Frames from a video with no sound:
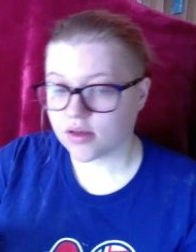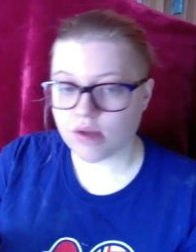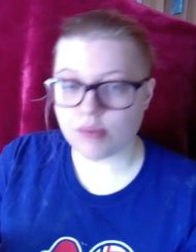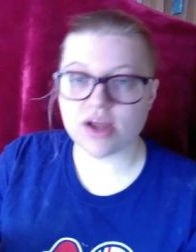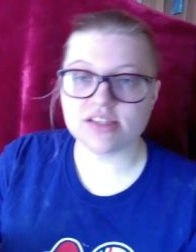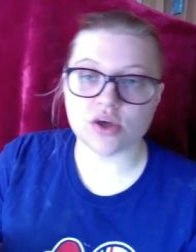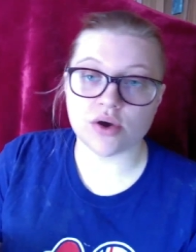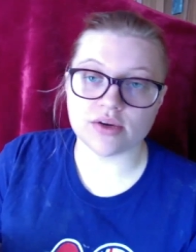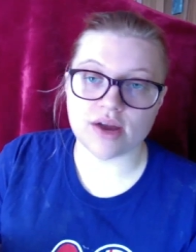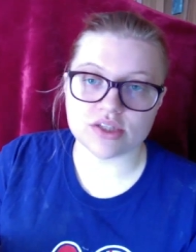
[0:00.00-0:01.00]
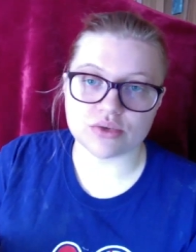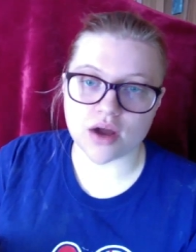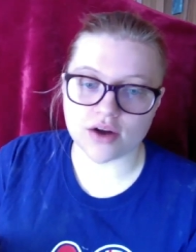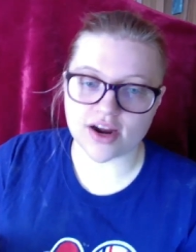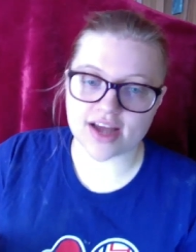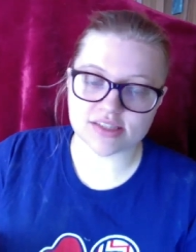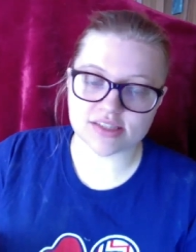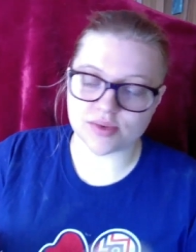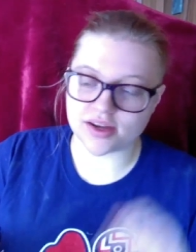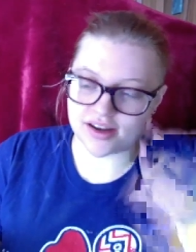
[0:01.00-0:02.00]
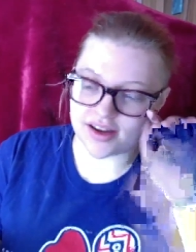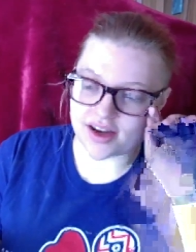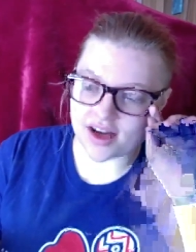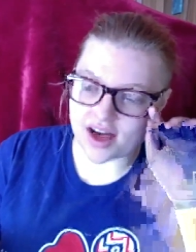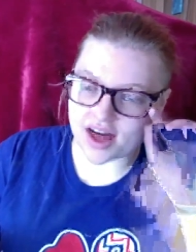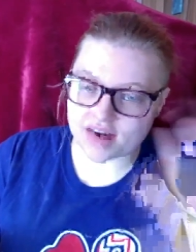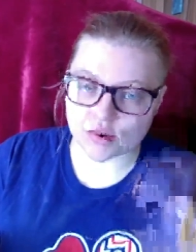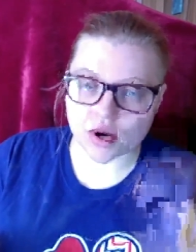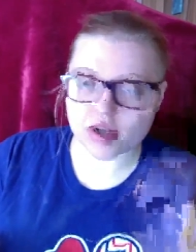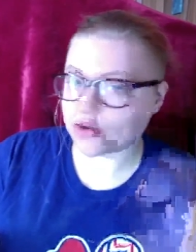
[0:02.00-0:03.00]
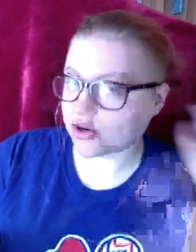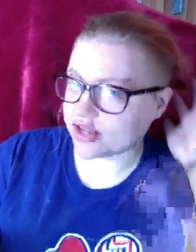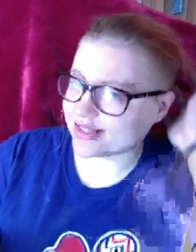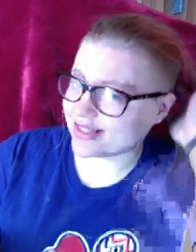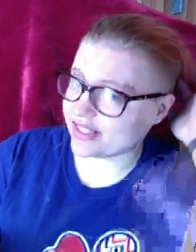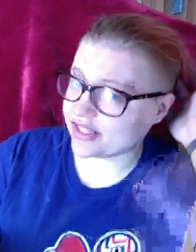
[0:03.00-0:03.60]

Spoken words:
My brain's going right to Rugrats, but years